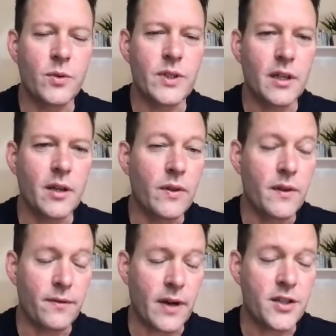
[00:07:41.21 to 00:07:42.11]
We're dealing with
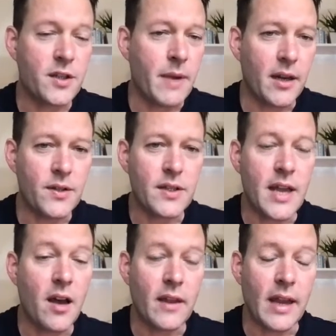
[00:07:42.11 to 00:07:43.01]
the fresh tomatoes
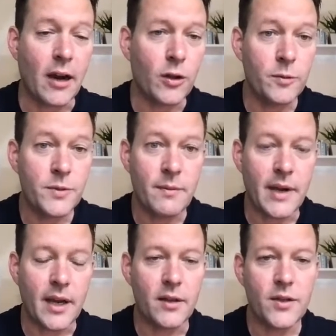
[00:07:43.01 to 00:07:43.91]
now, the heirloom
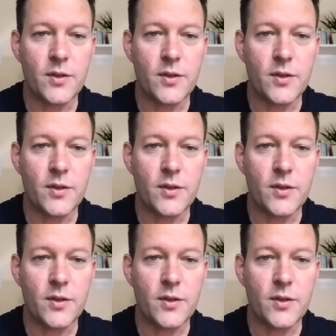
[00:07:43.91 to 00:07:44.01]
tomatoes.